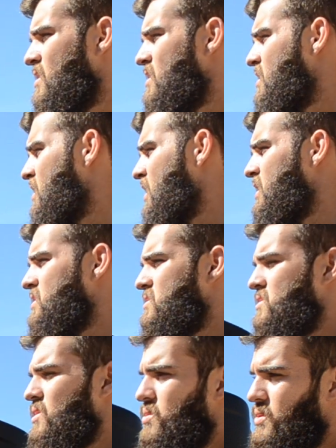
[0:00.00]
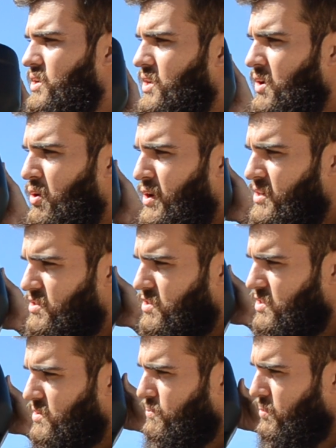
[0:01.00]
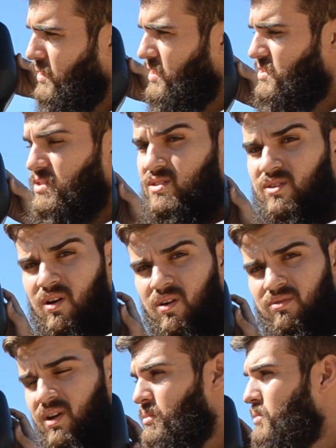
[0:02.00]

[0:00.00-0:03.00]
Alright, so we're going to go ahead and just place this on right